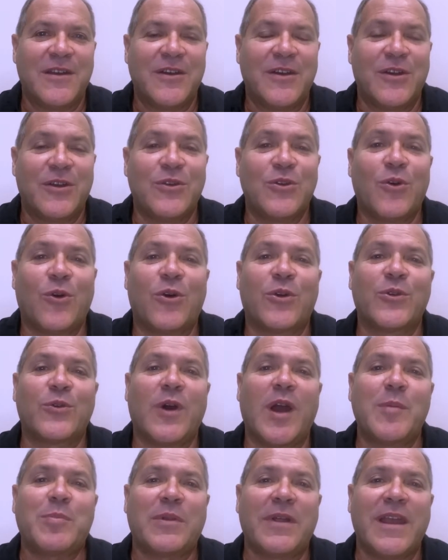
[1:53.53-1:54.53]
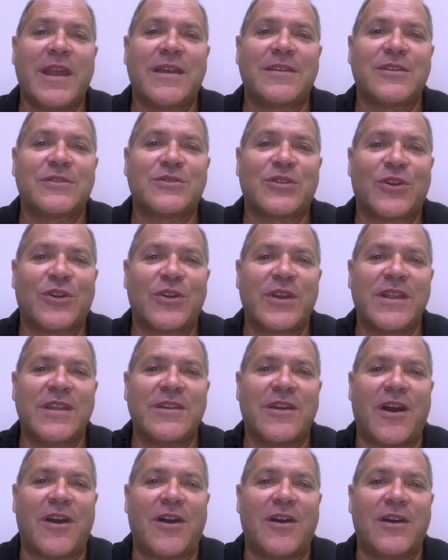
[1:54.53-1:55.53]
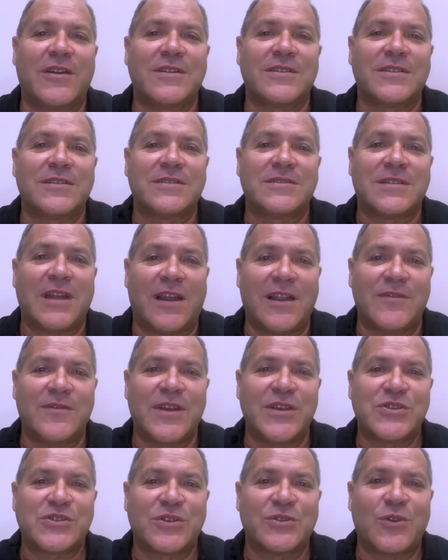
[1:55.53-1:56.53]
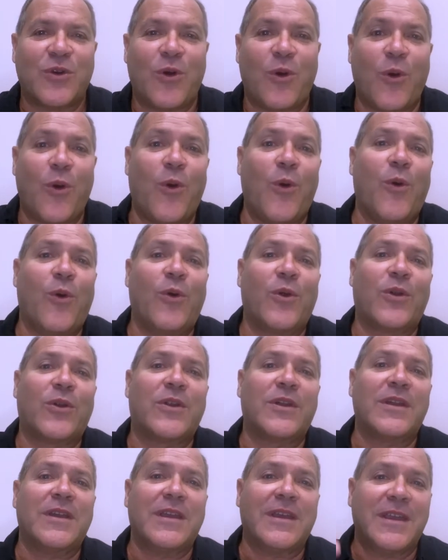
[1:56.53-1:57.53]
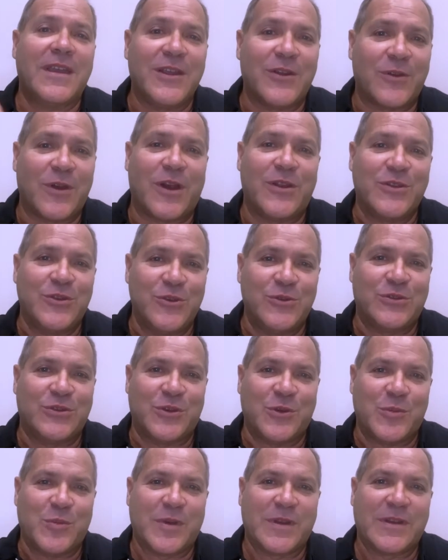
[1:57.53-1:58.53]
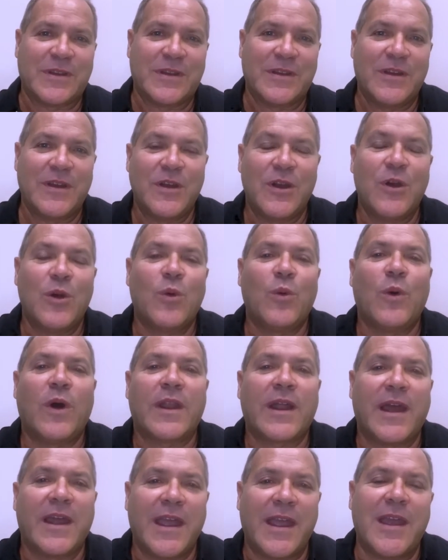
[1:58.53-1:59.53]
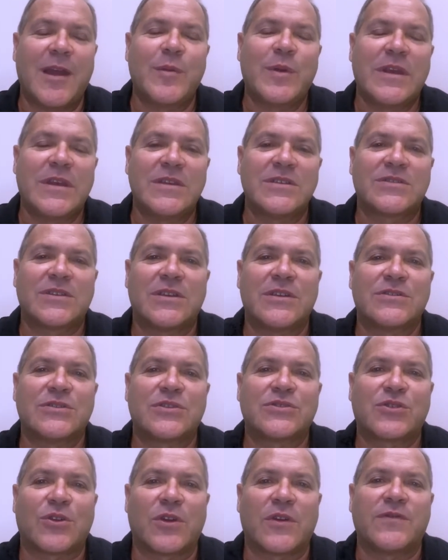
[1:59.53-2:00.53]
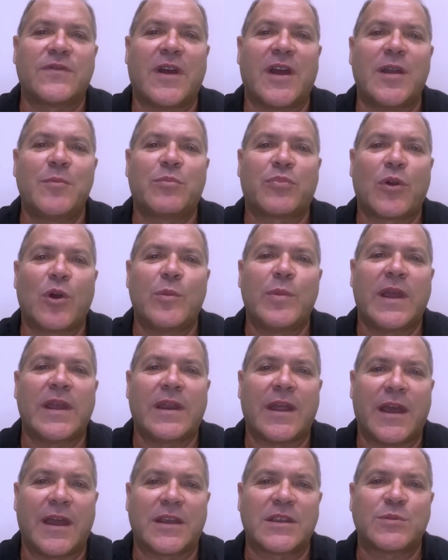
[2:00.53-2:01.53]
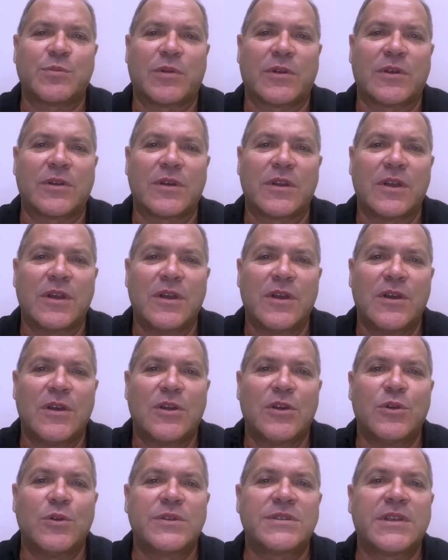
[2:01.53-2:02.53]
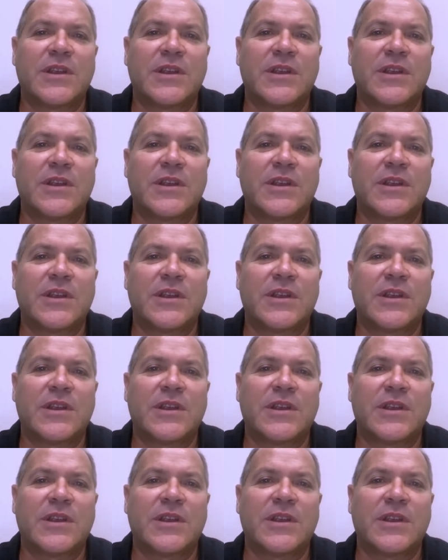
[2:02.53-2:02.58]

nor do I play an attorney on television or here on YouTube. What I am is, is a certified probate expert who is here